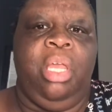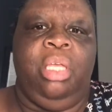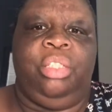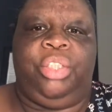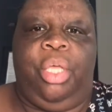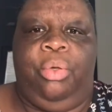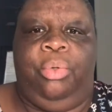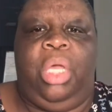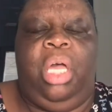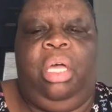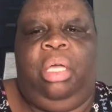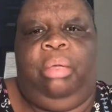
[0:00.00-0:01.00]
So,
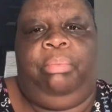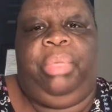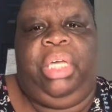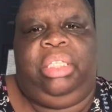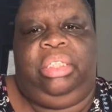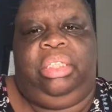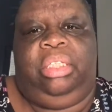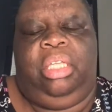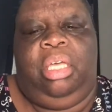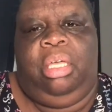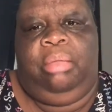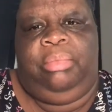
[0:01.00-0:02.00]

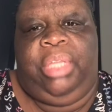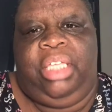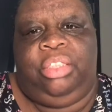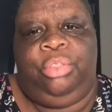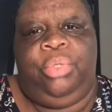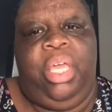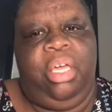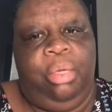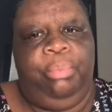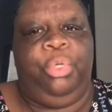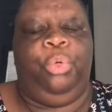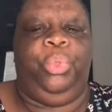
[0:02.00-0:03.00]
they do
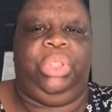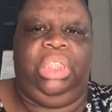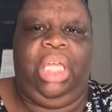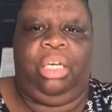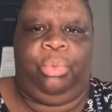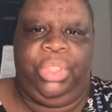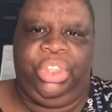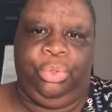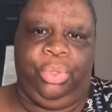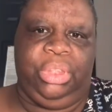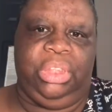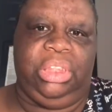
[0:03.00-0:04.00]
help with a lot of
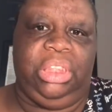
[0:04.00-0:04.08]
resources.